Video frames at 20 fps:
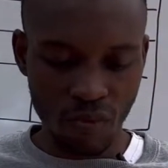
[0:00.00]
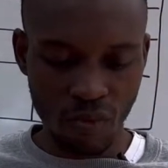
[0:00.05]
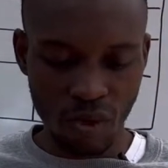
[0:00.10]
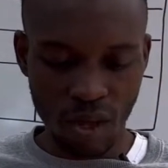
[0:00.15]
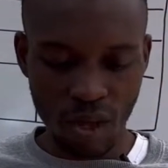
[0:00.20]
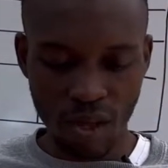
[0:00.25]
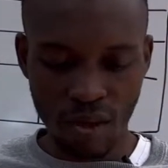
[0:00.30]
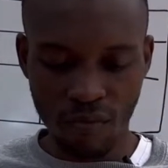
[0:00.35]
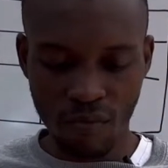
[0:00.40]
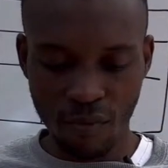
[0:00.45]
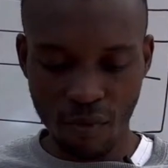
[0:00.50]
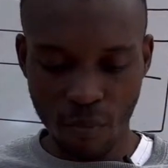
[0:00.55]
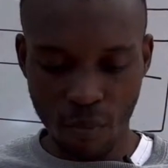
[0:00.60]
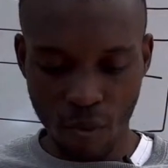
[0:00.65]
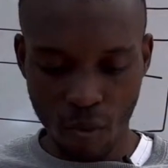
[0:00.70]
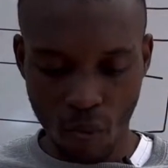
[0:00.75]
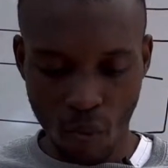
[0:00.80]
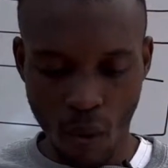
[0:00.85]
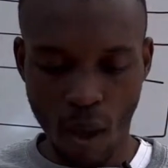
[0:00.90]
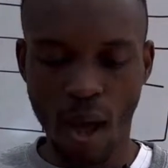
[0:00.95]

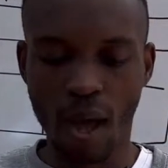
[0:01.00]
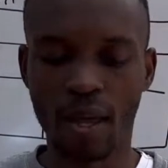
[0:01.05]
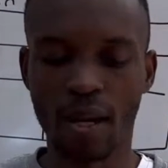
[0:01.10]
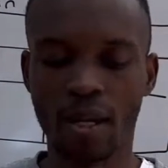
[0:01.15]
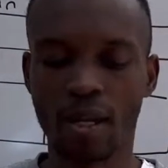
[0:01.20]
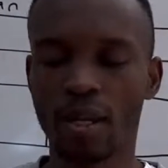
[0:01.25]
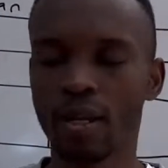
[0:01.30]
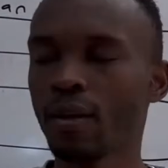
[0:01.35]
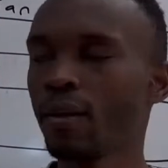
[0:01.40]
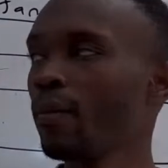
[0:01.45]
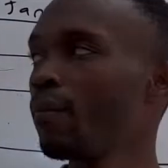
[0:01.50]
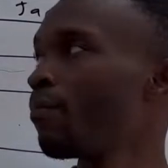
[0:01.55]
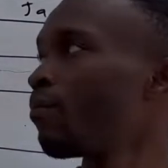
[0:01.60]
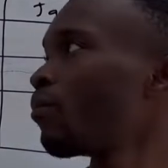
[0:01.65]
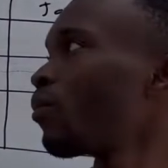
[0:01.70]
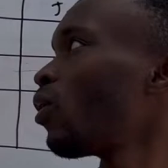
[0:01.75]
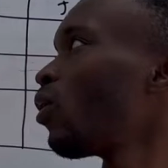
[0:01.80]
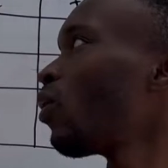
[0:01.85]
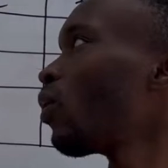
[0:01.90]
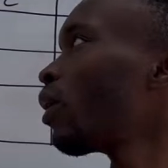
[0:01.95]
February.
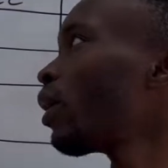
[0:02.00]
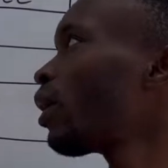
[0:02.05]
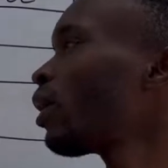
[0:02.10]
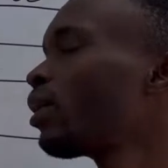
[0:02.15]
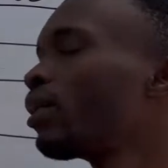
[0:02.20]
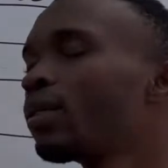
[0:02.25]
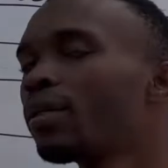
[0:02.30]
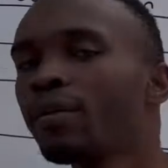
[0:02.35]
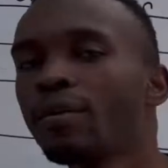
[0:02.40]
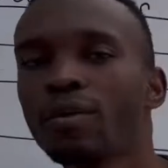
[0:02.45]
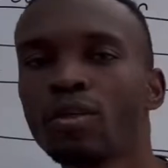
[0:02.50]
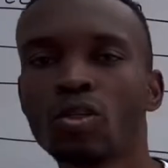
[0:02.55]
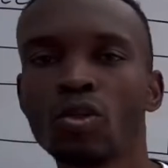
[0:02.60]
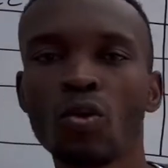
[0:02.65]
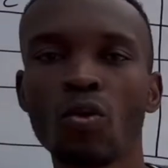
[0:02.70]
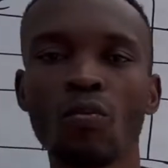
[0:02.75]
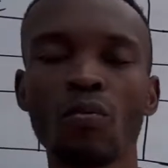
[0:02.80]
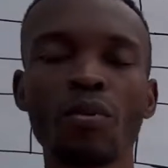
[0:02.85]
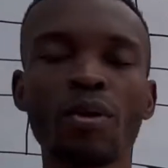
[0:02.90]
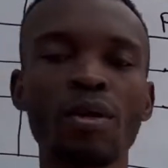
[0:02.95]
All right,
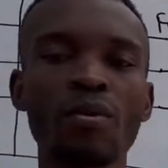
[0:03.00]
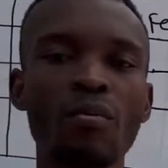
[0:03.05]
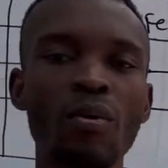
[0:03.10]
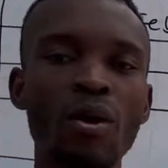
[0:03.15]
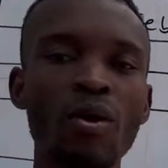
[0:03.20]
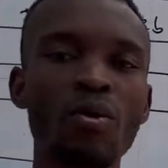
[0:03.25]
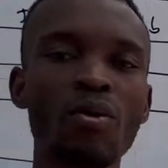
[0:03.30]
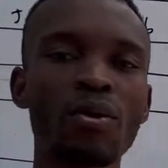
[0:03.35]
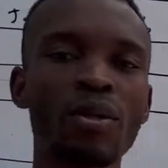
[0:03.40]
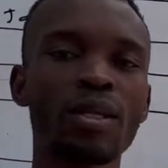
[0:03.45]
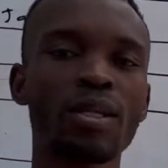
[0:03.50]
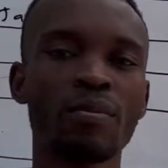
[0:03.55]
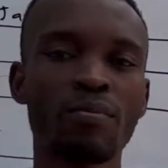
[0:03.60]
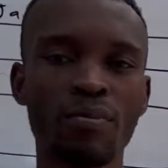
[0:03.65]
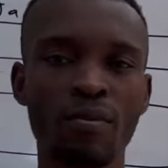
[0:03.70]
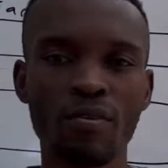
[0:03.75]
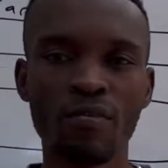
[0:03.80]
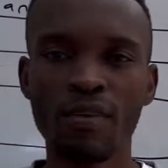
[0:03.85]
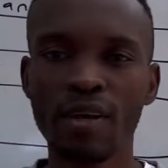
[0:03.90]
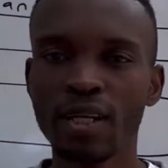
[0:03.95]
so we were already
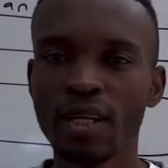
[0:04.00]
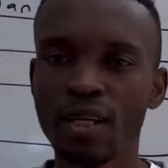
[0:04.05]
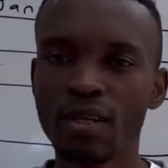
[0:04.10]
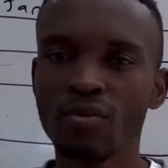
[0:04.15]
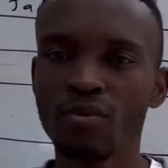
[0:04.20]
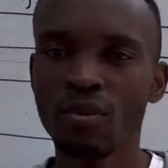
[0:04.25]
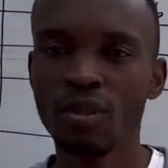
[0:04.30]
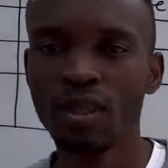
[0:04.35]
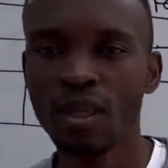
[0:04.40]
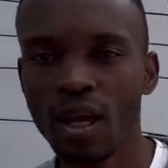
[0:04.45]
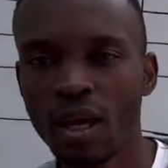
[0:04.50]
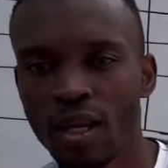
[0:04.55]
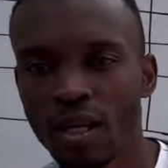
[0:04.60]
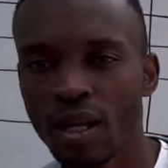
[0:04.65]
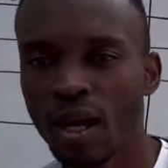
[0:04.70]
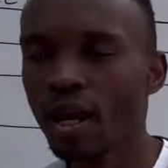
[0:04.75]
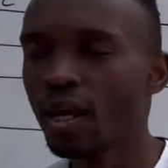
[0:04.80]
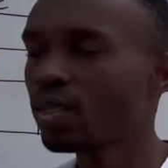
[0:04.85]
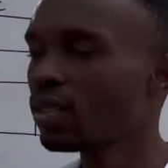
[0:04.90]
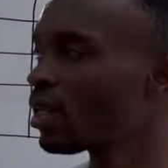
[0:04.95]
provided with an
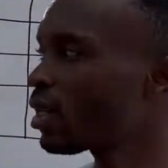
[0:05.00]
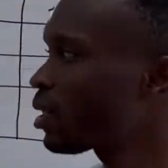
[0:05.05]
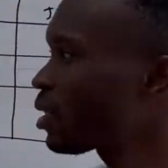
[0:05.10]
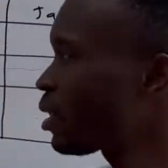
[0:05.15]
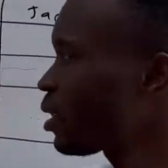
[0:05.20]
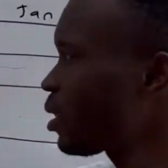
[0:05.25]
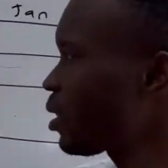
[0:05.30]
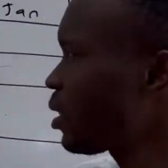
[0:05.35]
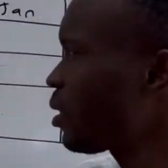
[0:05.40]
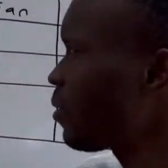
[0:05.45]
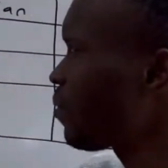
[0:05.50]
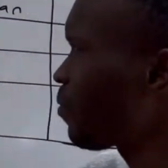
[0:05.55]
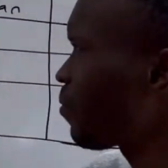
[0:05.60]
answer sheet